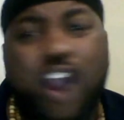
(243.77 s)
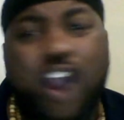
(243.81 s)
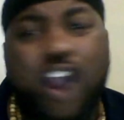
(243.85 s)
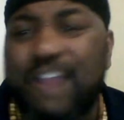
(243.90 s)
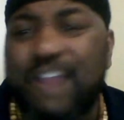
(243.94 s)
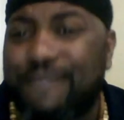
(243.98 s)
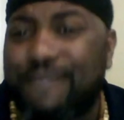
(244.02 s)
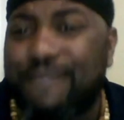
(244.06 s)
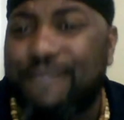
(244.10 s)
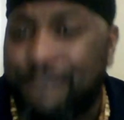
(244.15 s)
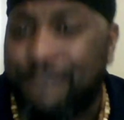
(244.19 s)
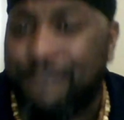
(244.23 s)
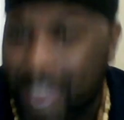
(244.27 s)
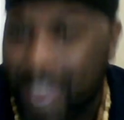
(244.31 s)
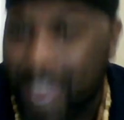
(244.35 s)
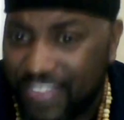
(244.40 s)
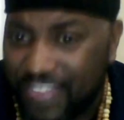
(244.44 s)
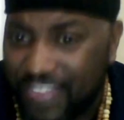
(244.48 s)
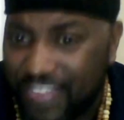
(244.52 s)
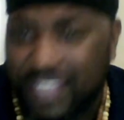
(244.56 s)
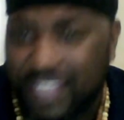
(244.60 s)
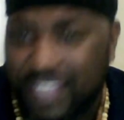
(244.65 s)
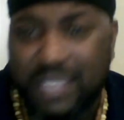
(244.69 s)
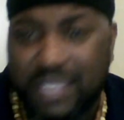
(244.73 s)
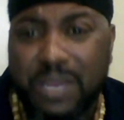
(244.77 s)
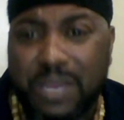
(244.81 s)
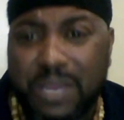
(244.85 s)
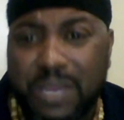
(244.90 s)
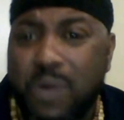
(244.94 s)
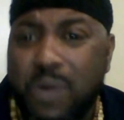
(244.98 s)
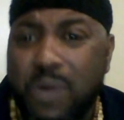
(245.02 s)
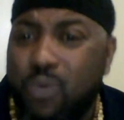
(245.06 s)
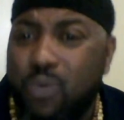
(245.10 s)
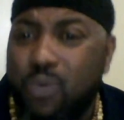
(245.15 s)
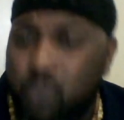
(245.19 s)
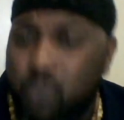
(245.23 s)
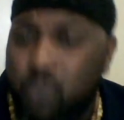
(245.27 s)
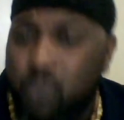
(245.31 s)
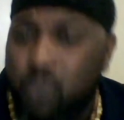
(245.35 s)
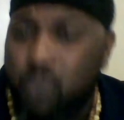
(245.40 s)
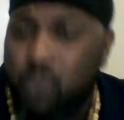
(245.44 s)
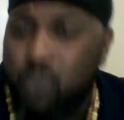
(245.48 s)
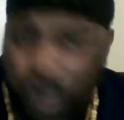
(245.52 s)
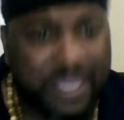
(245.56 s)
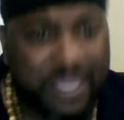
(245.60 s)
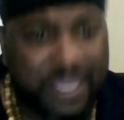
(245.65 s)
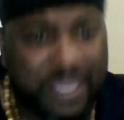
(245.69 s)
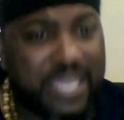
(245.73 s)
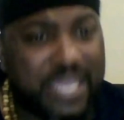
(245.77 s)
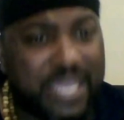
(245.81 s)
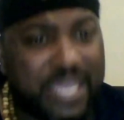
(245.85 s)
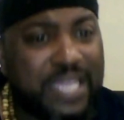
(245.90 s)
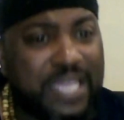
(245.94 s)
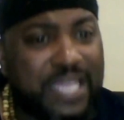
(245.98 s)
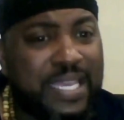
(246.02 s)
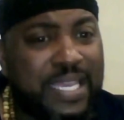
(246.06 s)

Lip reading: and feather, whipping,